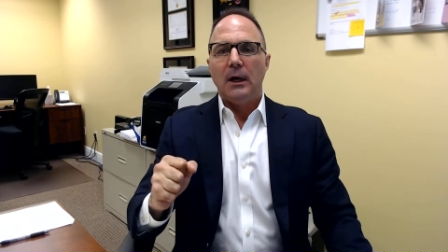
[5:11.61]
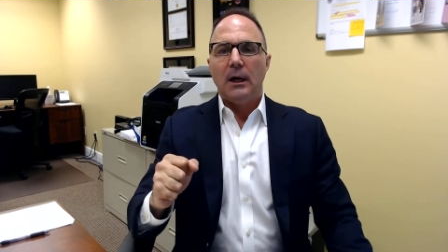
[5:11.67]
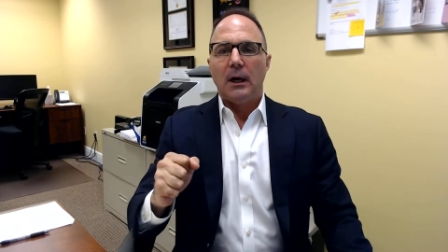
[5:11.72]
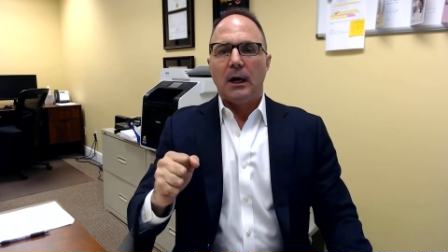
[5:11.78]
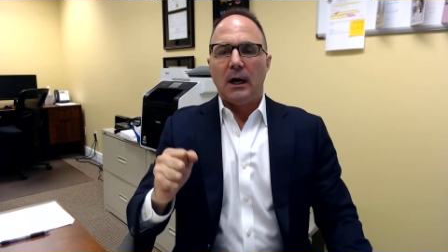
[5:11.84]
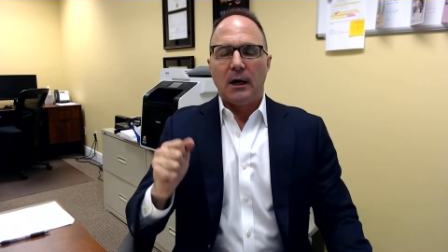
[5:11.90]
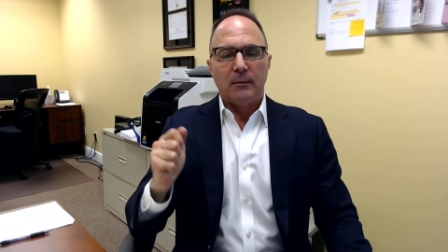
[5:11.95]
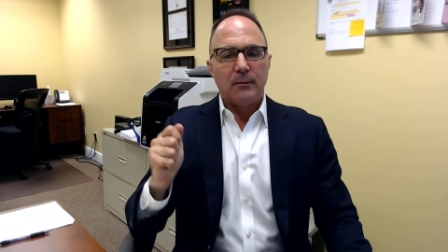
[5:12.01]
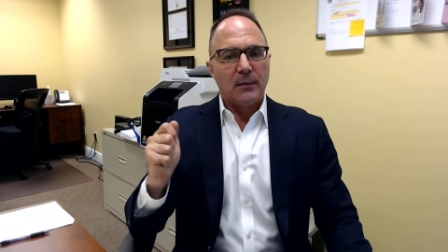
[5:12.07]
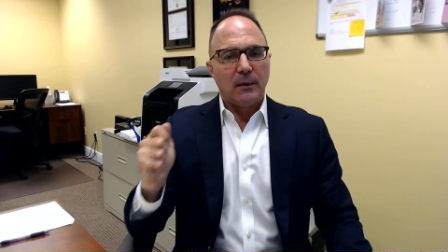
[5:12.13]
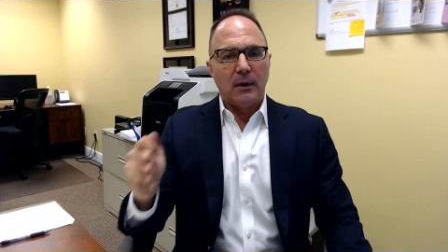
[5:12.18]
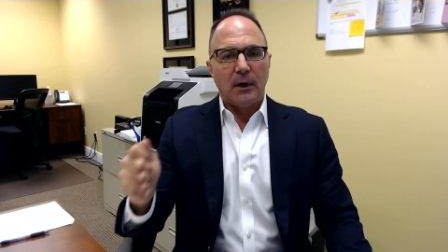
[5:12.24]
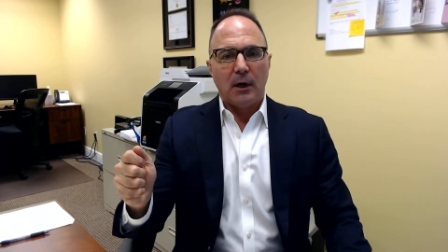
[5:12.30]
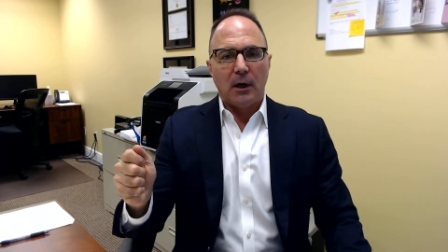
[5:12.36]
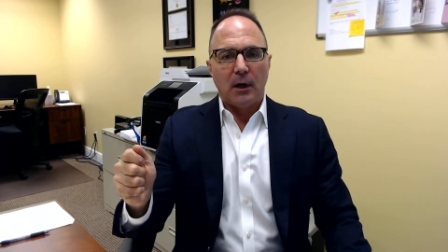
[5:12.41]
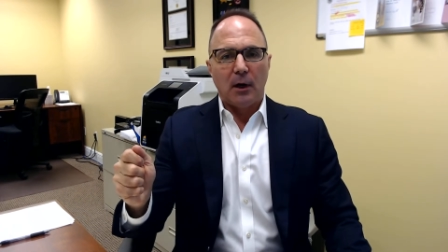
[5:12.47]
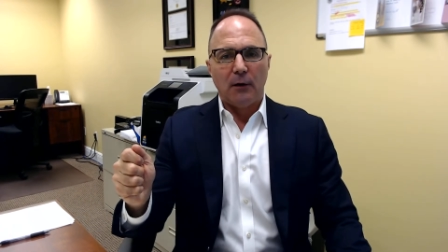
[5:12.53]
Um,
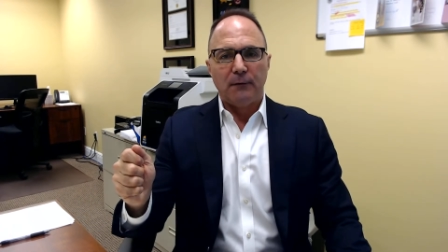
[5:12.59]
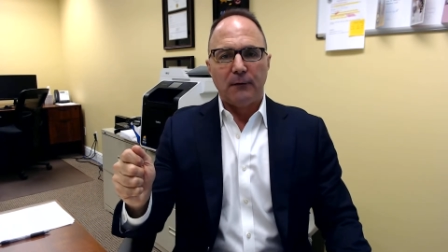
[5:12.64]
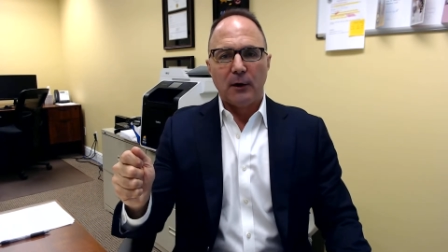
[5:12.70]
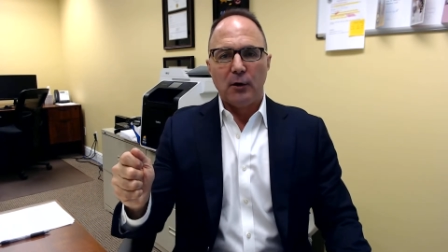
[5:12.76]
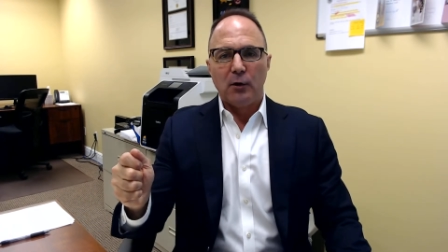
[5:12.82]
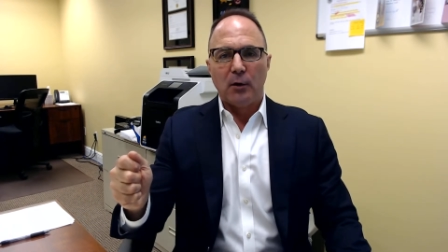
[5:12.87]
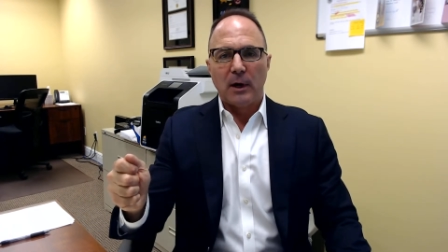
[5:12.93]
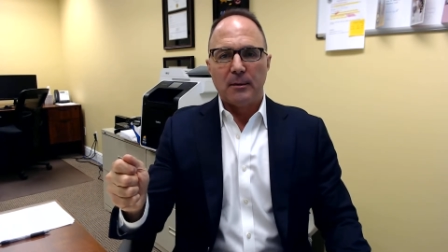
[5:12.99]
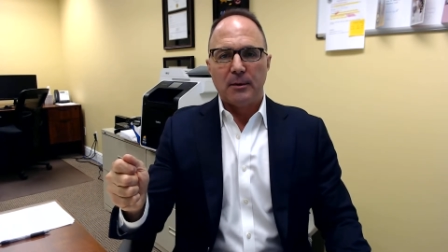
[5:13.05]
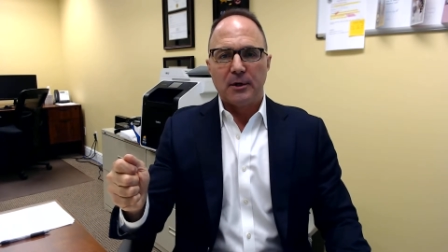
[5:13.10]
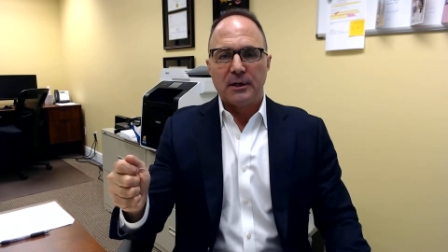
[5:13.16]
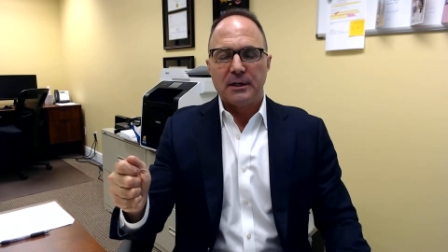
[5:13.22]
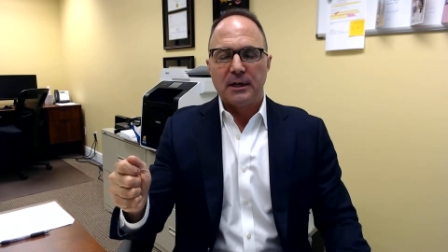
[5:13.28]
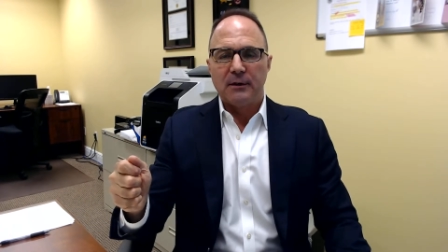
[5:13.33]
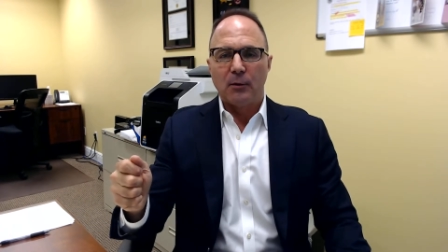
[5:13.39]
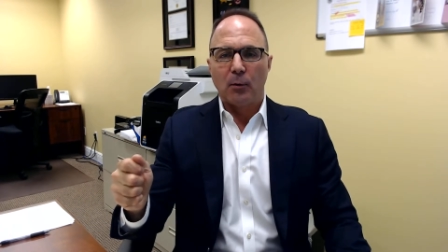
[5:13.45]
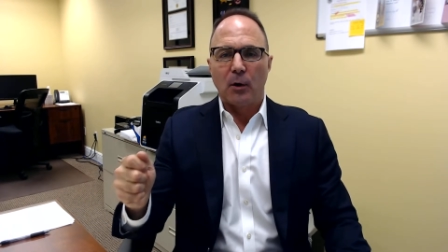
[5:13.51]
Hopefully you were able to
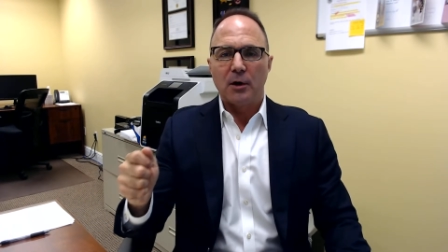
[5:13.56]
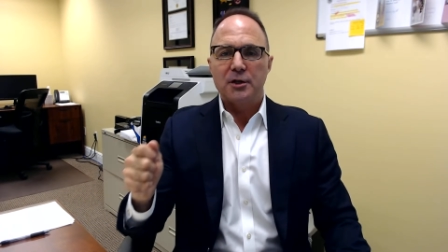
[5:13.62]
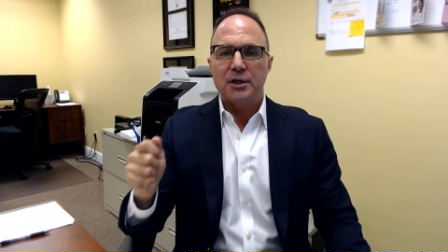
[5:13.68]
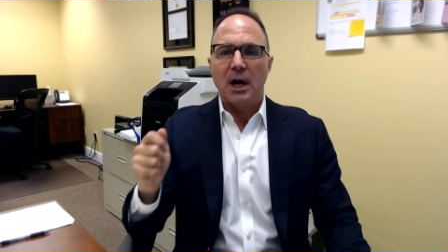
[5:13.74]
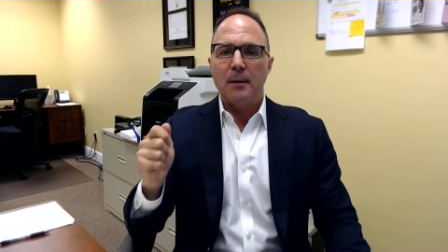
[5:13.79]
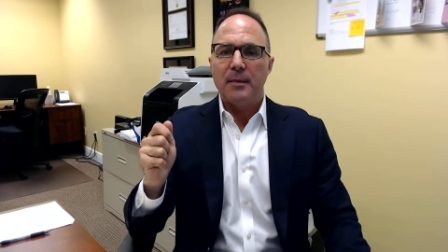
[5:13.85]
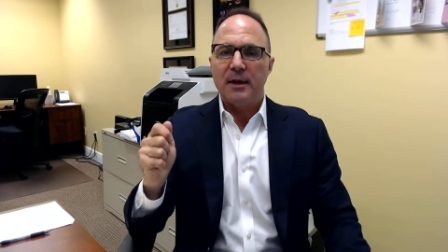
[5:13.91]
attend the workshop.